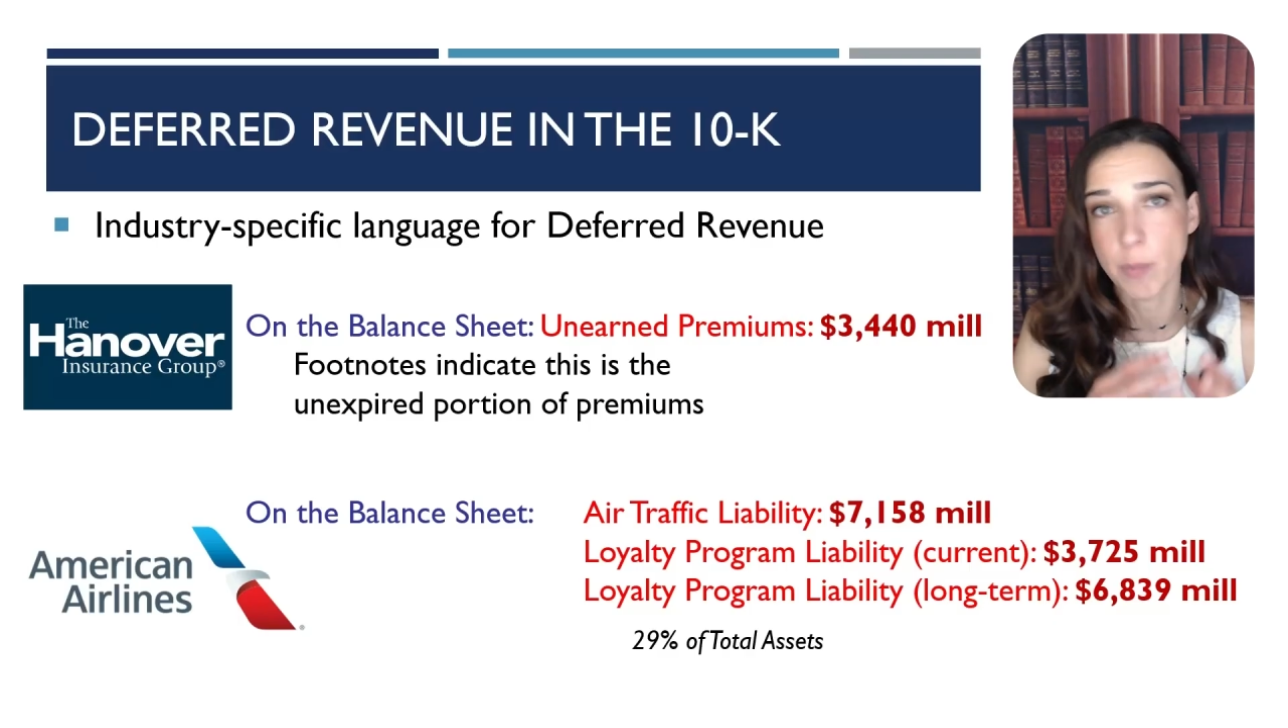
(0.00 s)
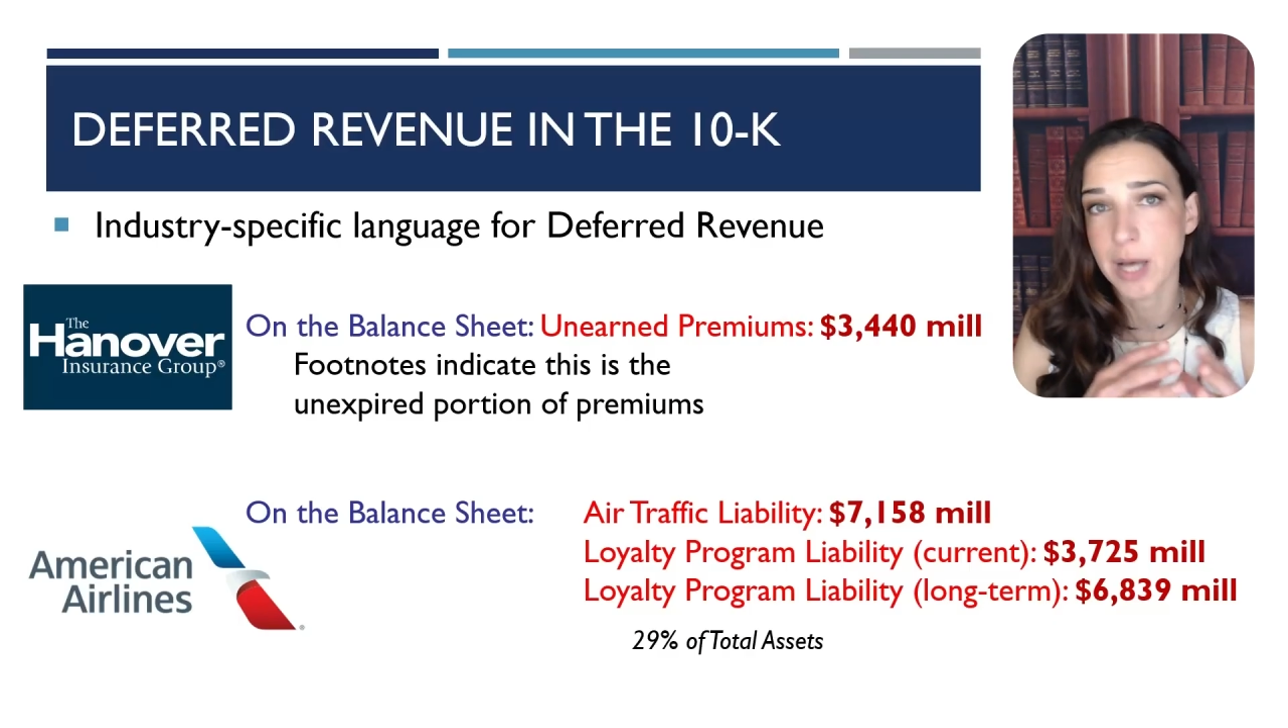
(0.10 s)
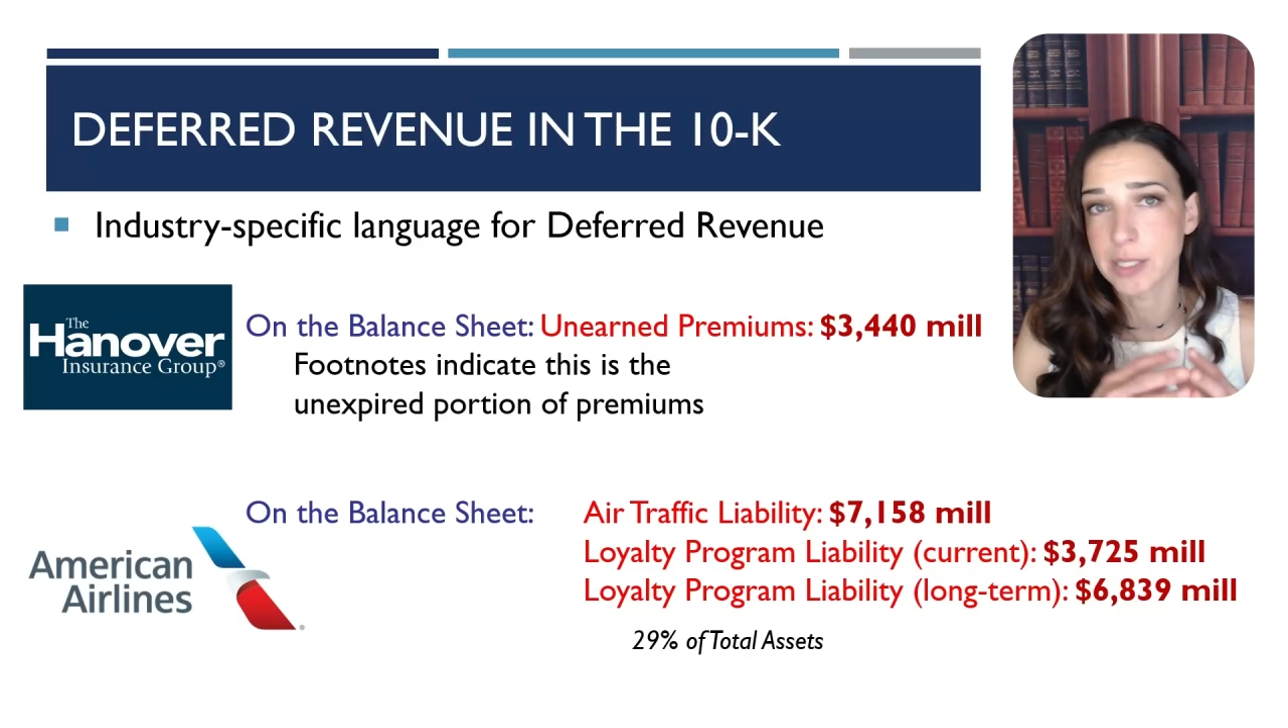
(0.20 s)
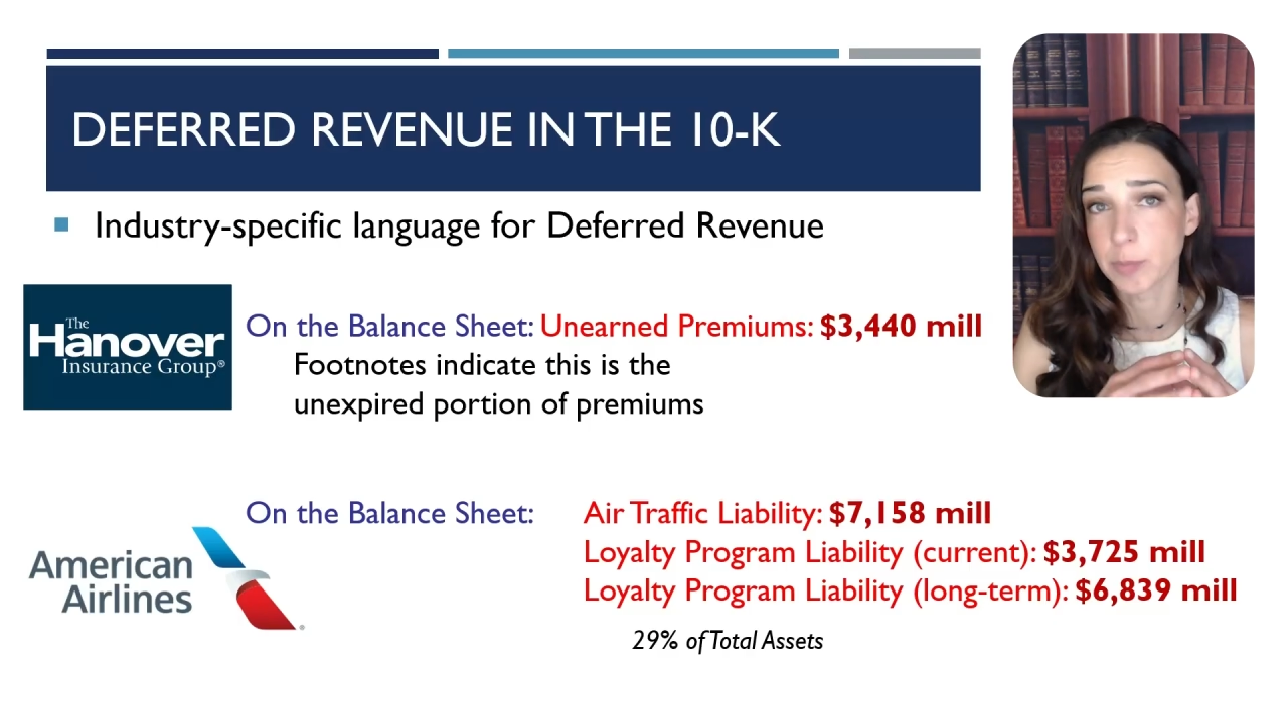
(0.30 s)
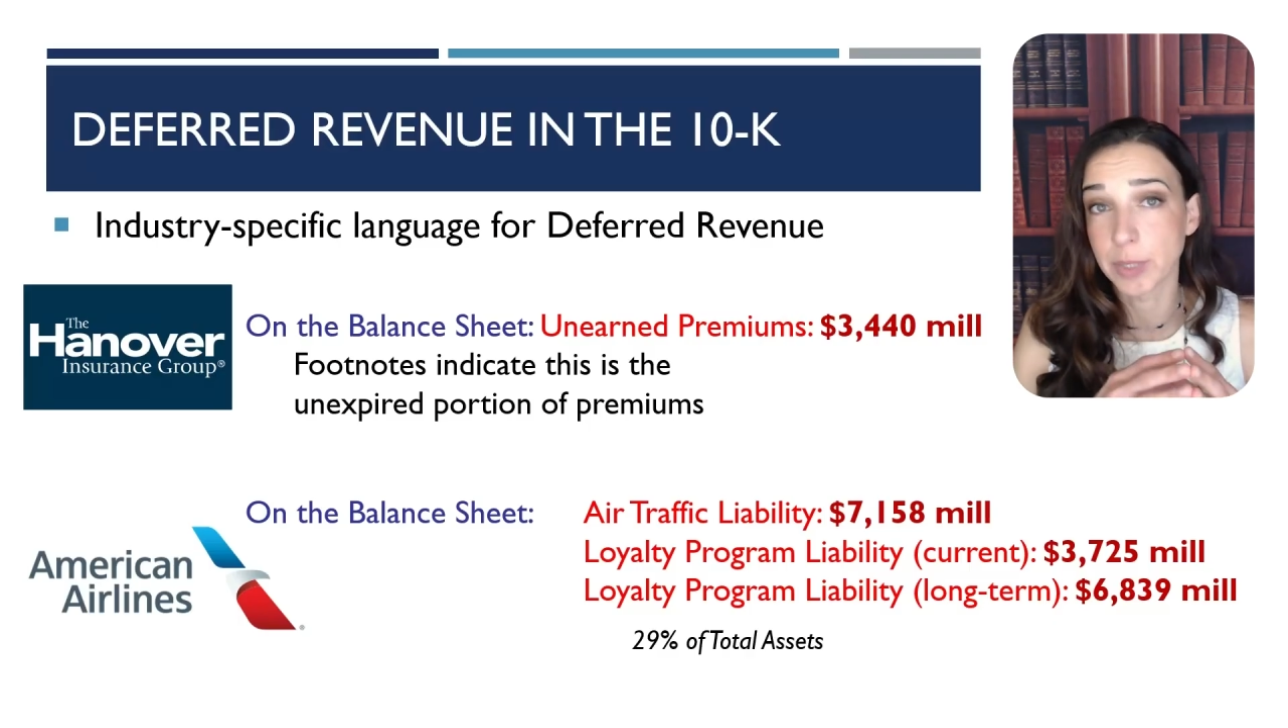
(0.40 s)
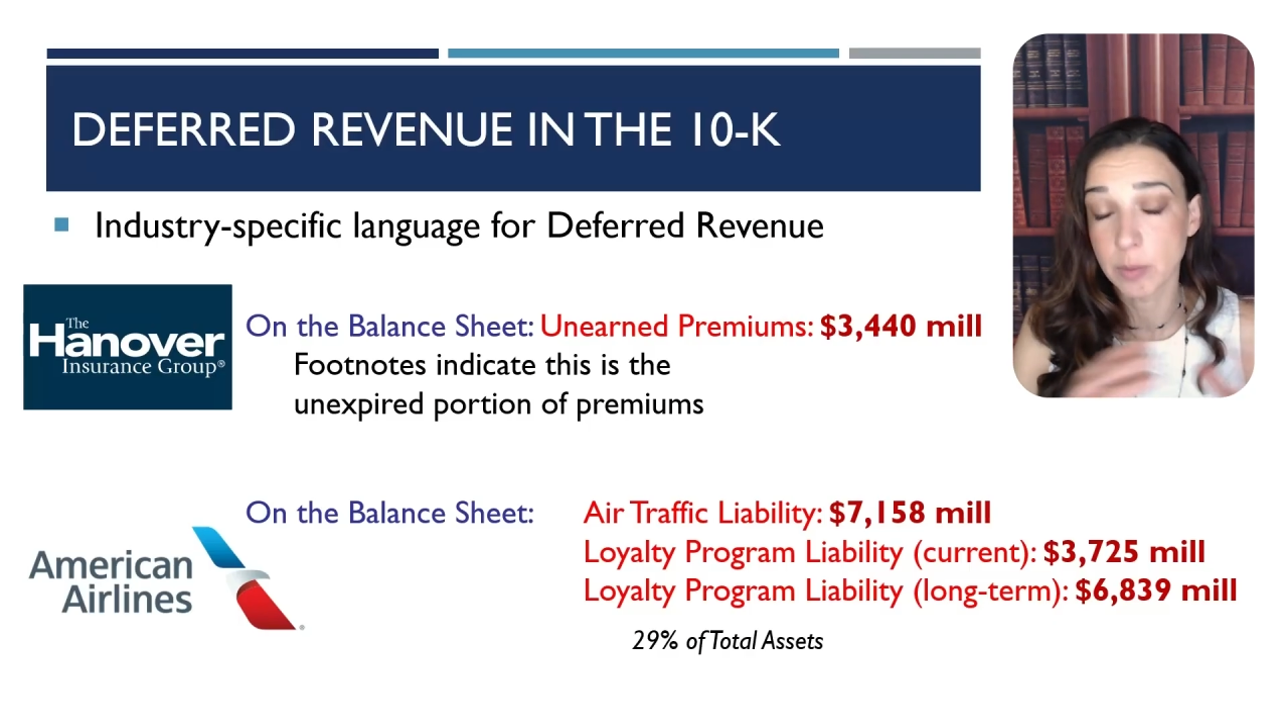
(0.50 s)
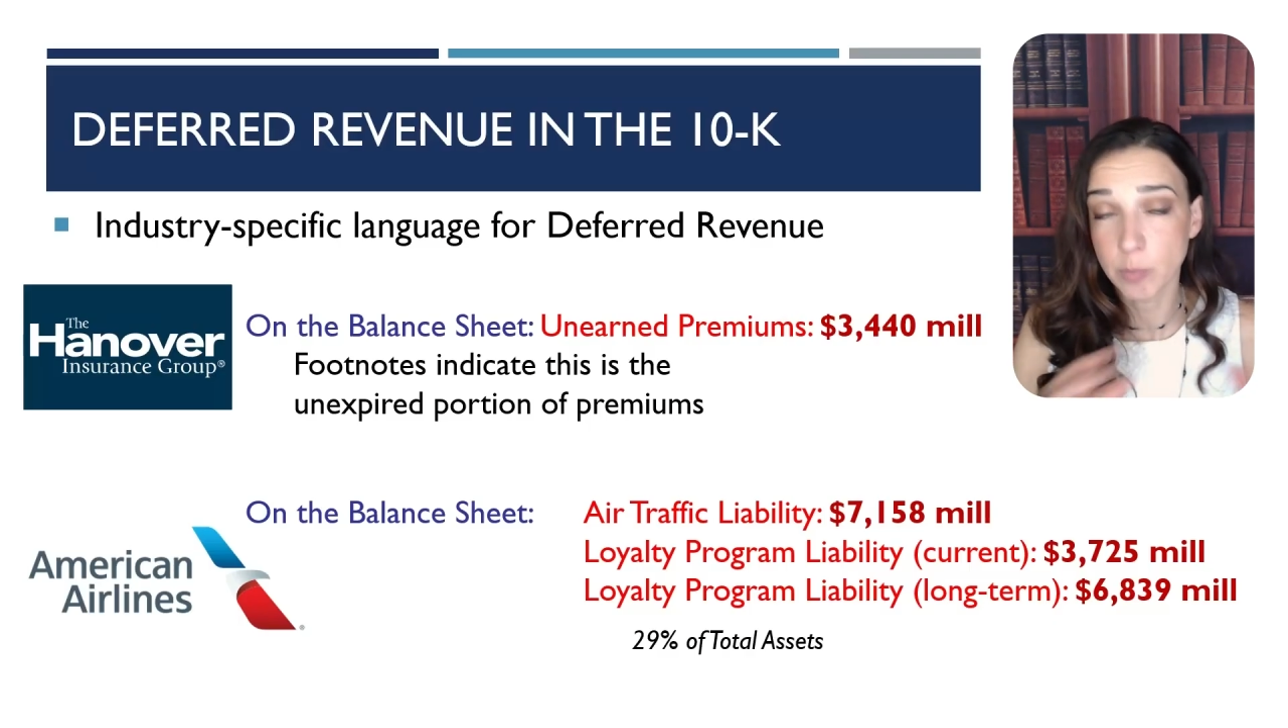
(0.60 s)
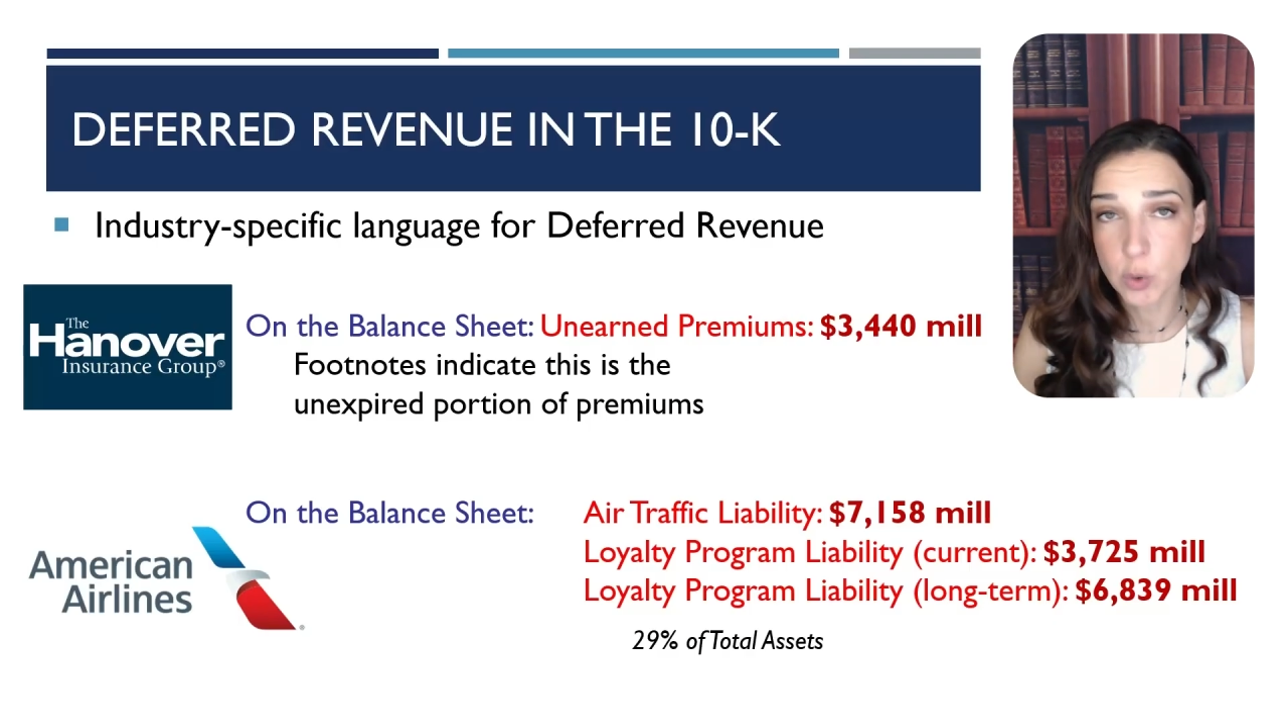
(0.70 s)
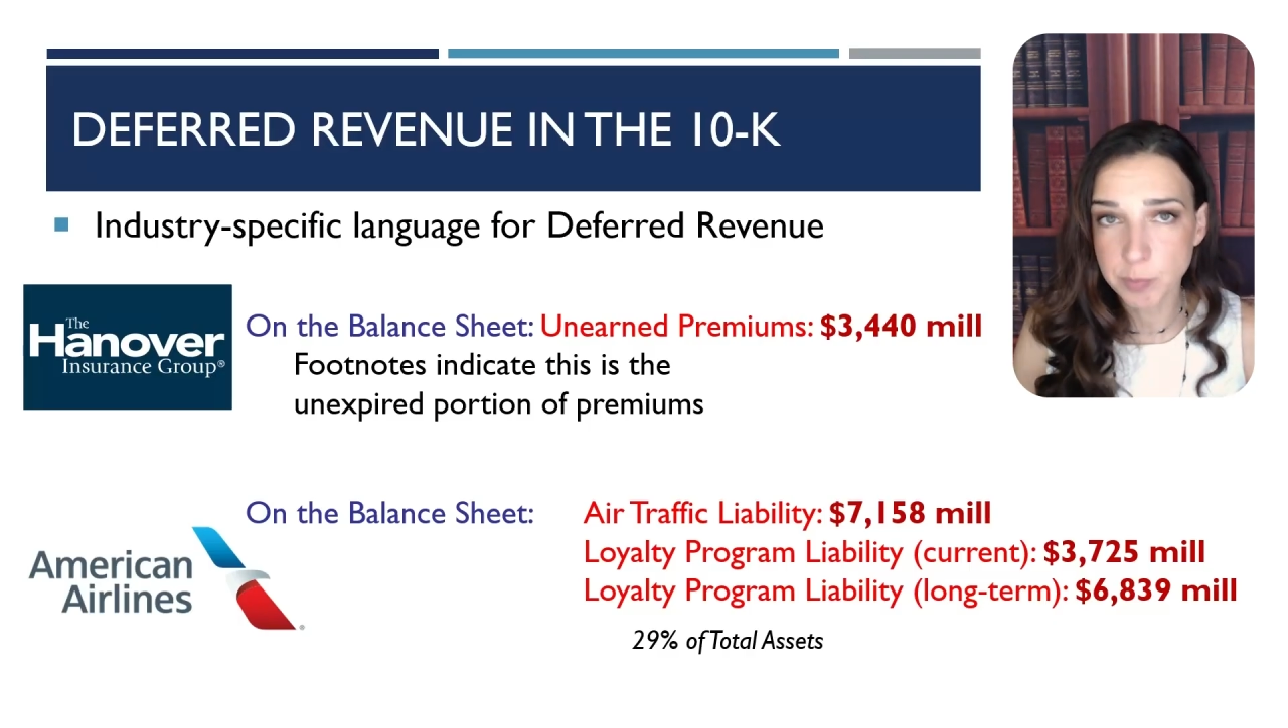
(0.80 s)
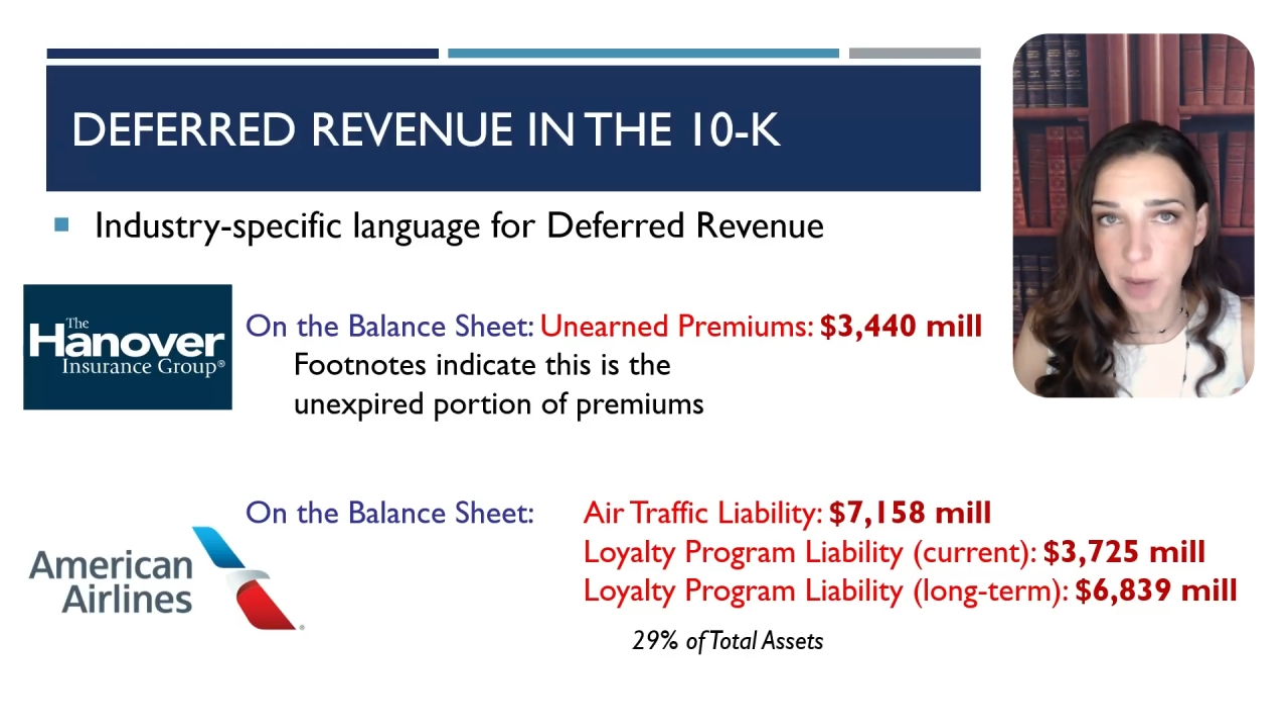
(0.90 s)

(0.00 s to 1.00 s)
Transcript: possibly the most